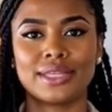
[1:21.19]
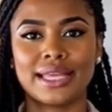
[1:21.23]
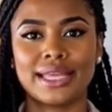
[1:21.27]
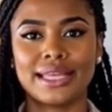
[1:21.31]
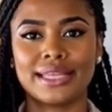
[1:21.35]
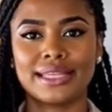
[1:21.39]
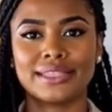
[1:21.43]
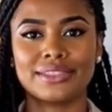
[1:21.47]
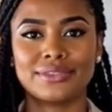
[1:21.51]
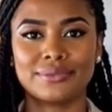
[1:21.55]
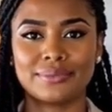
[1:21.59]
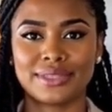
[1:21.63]
and
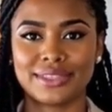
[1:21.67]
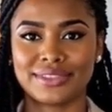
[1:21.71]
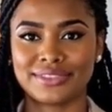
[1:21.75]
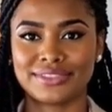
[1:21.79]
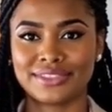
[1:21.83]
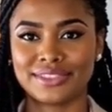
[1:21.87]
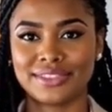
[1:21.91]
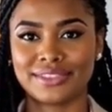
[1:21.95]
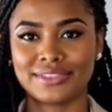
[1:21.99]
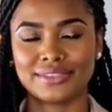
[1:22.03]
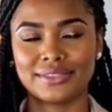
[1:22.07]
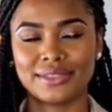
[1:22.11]

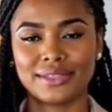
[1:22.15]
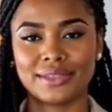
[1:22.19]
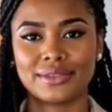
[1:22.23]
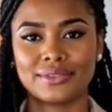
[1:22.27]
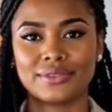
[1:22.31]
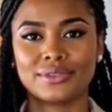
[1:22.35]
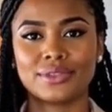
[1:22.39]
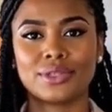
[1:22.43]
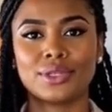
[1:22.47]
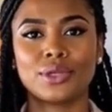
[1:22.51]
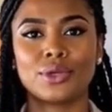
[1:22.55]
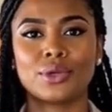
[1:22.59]
expenses
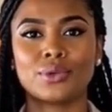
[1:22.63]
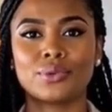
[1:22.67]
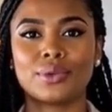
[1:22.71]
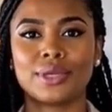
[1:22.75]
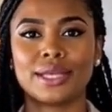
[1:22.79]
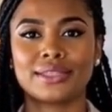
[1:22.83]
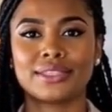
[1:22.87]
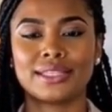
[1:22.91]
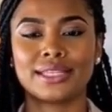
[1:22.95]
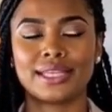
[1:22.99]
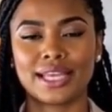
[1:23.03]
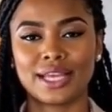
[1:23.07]
to the
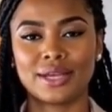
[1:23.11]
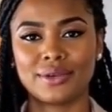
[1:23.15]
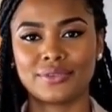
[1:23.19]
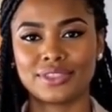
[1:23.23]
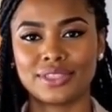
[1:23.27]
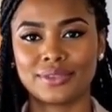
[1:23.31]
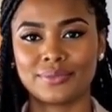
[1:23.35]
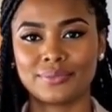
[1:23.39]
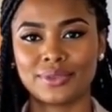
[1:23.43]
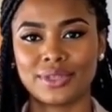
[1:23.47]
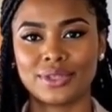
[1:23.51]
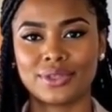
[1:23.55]
correct
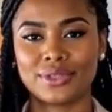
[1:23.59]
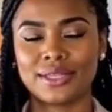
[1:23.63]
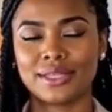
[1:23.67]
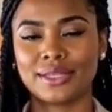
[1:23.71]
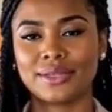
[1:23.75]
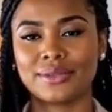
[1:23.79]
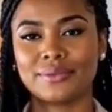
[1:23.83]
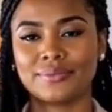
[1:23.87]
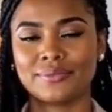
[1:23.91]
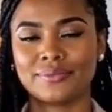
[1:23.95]
accounting period.